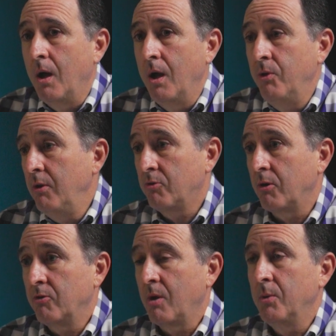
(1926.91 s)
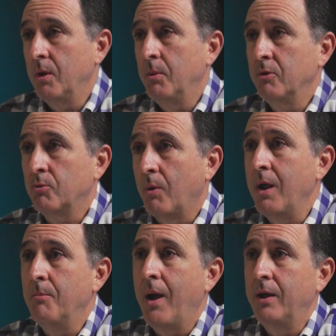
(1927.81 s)
And these are some of the most
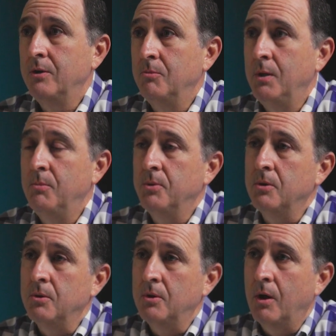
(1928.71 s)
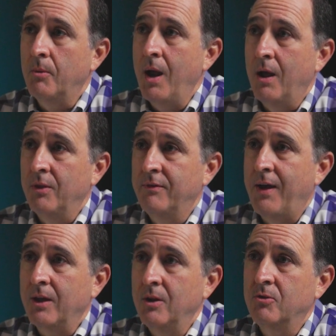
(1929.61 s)
right-minded people around. The
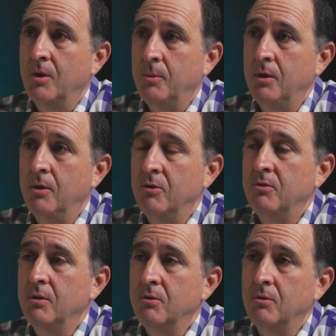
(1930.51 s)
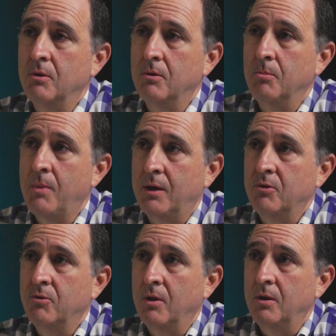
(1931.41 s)
fact that somebody goes into
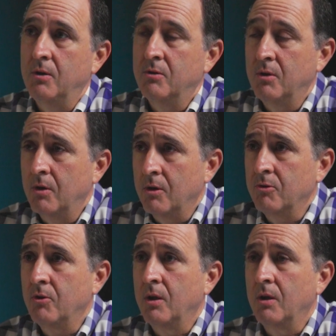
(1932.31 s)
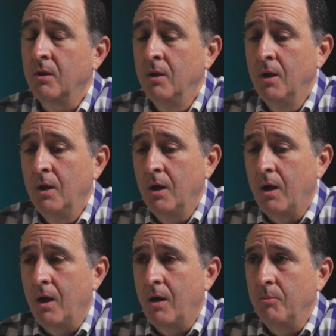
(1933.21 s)
medicine, into nursing,
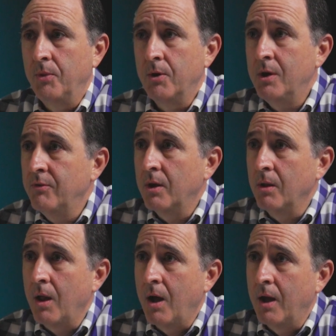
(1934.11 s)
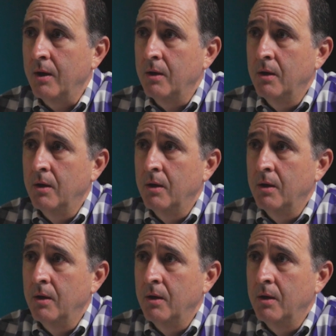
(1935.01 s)
they're giving a lot.